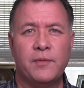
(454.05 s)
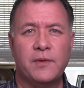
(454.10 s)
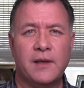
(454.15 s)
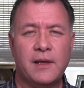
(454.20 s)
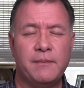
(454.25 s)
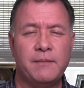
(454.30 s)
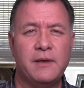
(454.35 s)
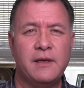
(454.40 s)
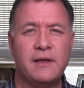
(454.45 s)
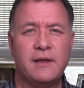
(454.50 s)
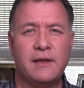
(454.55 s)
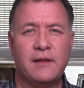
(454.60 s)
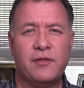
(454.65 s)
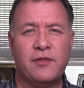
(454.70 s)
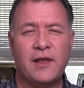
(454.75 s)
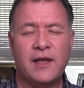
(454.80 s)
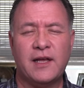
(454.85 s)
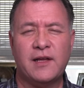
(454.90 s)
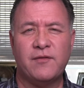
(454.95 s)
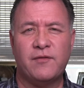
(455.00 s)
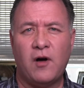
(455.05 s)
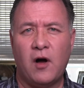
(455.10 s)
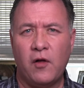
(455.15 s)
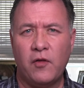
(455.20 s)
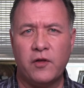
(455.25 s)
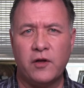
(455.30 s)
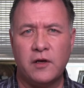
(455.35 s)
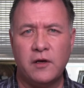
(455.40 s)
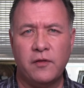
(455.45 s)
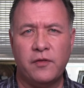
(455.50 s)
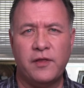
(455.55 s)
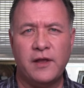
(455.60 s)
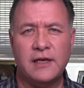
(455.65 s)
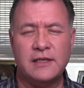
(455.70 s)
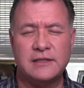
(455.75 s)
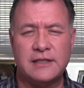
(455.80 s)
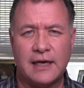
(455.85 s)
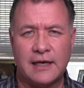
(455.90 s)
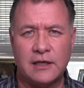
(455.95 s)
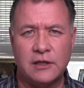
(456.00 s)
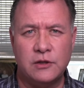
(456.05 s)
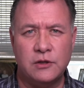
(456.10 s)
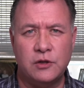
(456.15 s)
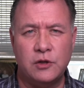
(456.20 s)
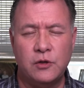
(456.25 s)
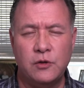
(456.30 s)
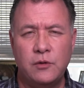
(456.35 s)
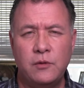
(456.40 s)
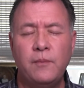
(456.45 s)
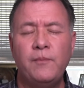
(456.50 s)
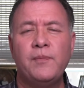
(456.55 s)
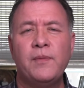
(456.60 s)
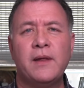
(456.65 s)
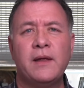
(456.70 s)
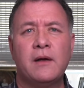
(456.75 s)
Let me think of all the good things I can do,